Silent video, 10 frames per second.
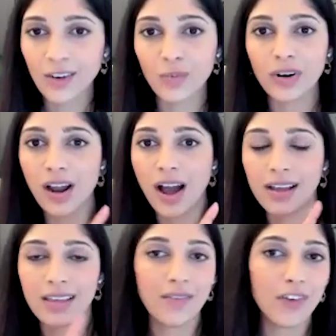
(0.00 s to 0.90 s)
we're
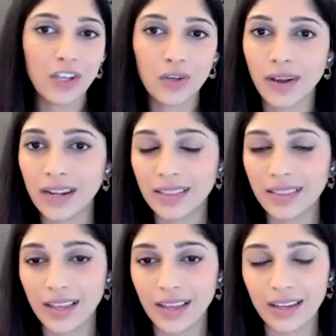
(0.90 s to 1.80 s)
not giving you
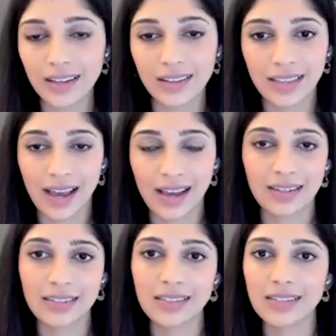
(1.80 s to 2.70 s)
anything that
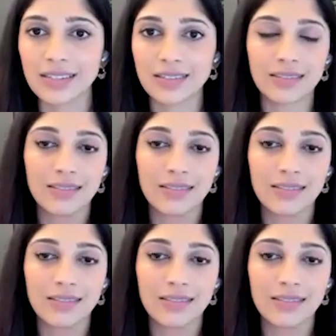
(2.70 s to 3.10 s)
is